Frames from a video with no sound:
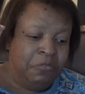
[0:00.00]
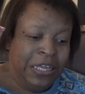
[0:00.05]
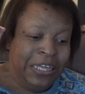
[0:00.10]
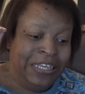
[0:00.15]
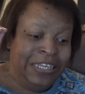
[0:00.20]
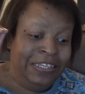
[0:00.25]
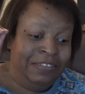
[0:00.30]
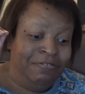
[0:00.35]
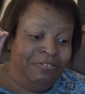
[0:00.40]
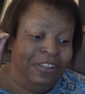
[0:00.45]

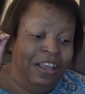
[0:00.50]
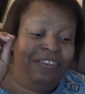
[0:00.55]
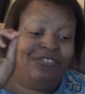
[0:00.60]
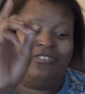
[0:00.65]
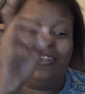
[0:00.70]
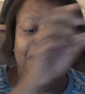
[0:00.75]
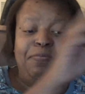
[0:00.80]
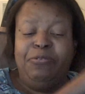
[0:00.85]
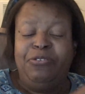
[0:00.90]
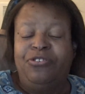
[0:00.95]
in
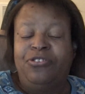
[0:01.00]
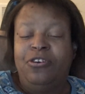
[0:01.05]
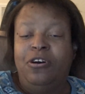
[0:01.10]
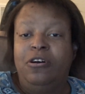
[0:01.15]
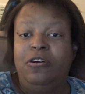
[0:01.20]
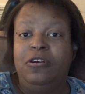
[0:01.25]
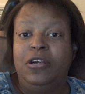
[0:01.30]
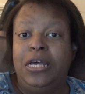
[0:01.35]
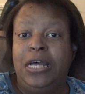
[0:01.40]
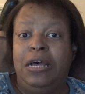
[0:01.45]
this
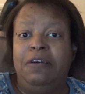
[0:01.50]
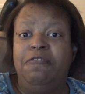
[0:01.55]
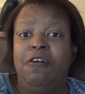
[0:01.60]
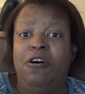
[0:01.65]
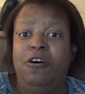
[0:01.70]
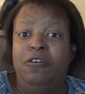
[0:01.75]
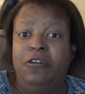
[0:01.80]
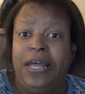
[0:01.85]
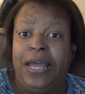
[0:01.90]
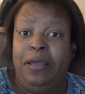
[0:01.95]
episode of
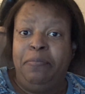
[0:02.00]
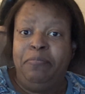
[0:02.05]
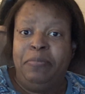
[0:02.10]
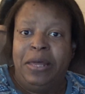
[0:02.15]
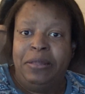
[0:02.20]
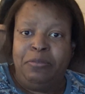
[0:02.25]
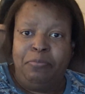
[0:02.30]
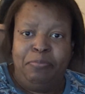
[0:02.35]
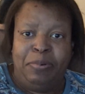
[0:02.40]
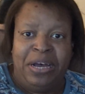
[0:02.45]
OLED
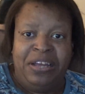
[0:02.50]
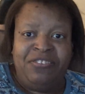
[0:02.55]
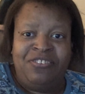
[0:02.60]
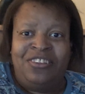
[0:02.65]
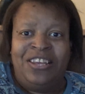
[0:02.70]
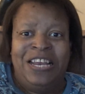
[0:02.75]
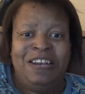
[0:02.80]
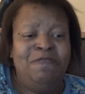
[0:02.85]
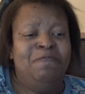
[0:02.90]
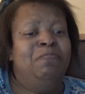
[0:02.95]
Myth
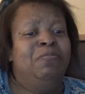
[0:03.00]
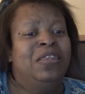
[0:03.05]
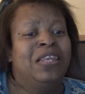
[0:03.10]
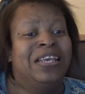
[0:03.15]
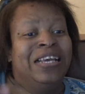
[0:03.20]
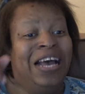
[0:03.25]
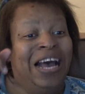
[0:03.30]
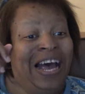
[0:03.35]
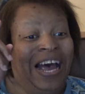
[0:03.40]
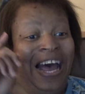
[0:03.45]
Busting,
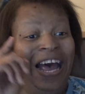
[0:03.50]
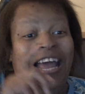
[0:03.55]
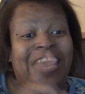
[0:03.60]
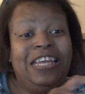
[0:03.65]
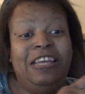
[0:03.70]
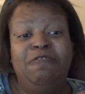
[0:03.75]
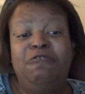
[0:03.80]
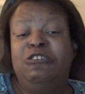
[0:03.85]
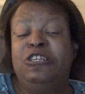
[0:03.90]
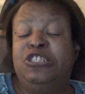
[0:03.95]
I
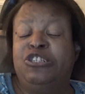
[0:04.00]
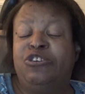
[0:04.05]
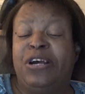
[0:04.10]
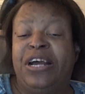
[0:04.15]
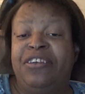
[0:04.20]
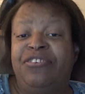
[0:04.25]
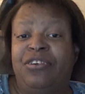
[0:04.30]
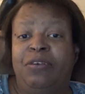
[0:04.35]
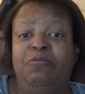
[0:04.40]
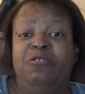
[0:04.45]
am going to
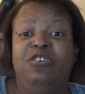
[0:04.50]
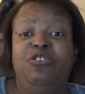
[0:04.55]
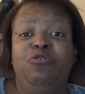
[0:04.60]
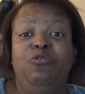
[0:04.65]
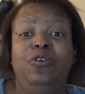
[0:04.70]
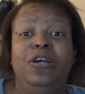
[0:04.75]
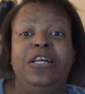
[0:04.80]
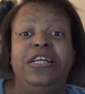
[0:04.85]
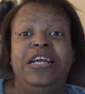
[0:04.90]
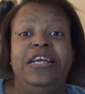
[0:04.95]
try
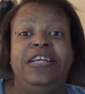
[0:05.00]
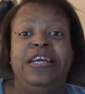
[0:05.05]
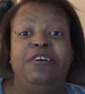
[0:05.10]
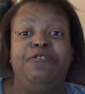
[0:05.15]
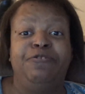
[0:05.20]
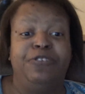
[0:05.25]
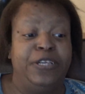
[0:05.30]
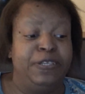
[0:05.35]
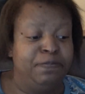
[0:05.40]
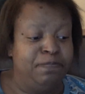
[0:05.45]
something really
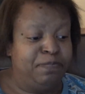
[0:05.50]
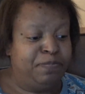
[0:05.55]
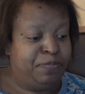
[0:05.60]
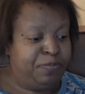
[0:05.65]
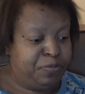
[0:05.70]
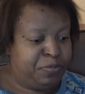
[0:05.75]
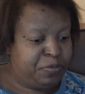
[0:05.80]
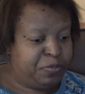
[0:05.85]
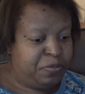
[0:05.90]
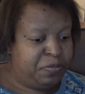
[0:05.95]
different.
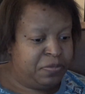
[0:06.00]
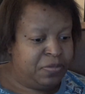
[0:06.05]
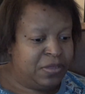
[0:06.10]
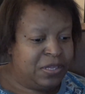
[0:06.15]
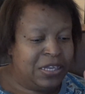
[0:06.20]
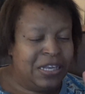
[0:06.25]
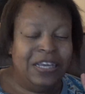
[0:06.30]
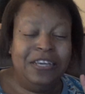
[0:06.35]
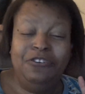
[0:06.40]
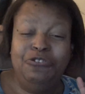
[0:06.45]

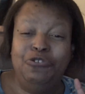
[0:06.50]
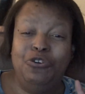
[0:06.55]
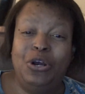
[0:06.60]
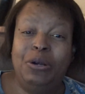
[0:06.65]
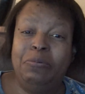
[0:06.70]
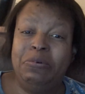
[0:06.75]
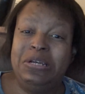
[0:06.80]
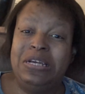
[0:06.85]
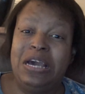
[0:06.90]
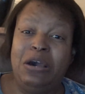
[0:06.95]
And
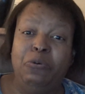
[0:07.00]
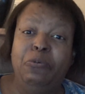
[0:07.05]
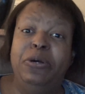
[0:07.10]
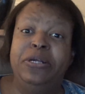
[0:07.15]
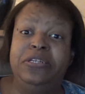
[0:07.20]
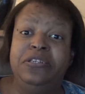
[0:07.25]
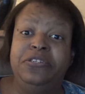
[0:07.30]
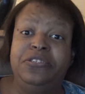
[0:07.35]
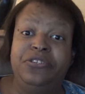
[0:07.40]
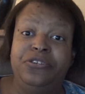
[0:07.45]
normally I
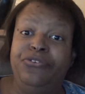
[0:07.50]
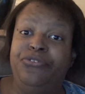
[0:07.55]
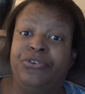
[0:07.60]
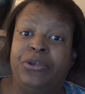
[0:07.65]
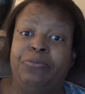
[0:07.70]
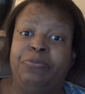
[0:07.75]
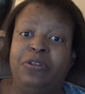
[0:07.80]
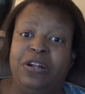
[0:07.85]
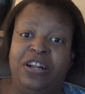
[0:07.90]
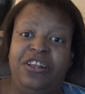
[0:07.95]
wouldn't do
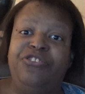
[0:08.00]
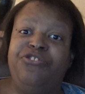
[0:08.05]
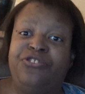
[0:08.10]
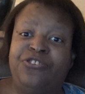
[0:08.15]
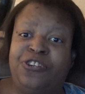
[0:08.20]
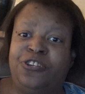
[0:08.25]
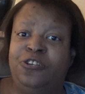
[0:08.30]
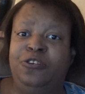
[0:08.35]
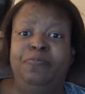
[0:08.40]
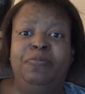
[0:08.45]
something as
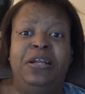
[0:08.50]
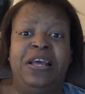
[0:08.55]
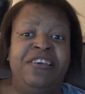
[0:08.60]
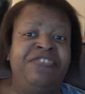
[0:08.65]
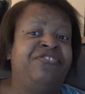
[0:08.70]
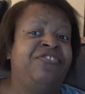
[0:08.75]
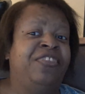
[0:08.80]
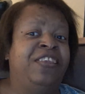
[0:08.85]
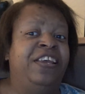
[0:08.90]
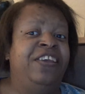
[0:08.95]
stupid
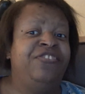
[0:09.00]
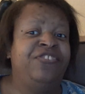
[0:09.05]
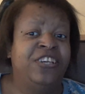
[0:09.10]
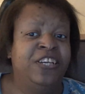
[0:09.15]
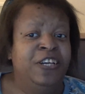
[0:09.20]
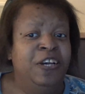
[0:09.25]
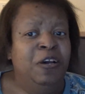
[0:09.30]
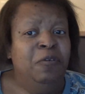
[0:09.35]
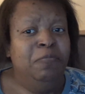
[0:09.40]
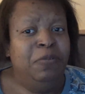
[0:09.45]
as this,
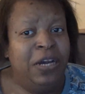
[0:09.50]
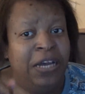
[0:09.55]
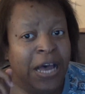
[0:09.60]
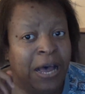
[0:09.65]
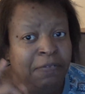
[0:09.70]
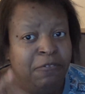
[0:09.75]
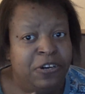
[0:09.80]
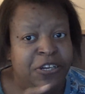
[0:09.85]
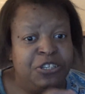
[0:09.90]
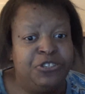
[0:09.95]
but
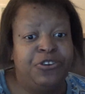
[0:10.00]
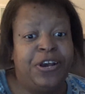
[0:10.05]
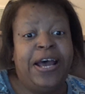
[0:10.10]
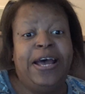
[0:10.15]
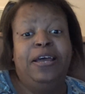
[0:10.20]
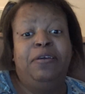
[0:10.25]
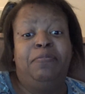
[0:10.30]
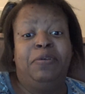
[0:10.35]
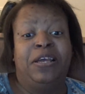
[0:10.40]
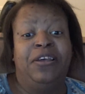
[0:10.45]
I'm going to
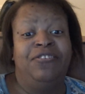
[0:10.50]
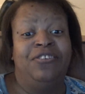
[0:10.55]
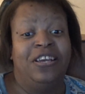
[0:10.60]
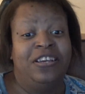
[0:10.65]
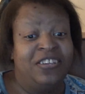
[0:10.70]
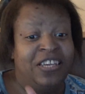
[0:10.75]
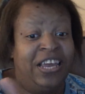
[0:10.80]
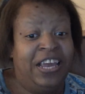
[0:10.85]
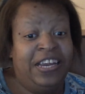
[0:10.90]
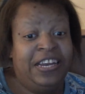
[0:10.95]
try it because,
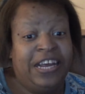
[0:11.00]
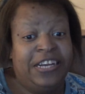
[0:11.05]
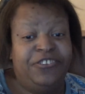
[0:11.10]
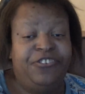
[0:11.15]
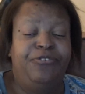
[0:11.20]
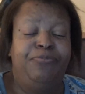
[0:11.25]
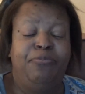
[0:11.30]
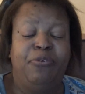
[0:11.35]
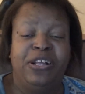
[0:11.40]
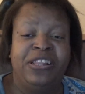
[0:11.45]
again, I
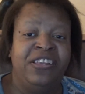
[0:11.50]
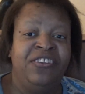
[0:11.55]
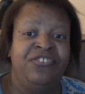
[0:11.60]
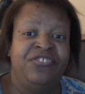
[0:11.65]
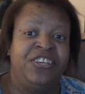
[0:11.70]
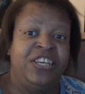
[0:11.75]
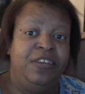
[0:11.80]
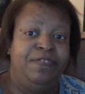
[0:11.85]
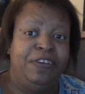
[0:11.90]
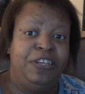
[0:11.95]
just bought this
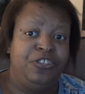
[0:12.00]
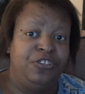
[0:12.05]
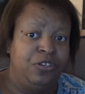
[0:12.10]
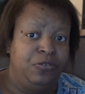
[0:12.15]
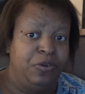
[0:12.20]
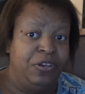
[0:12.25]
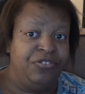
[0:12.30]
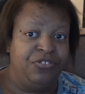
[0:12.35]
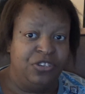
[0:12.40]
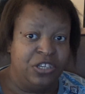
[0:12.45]
TV
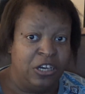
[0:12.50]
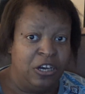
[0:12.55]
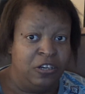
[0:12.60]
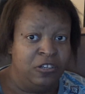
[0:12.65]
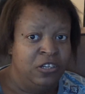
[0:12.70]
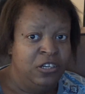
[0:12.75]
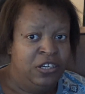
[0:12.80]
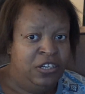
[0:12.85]
2 weeks ago.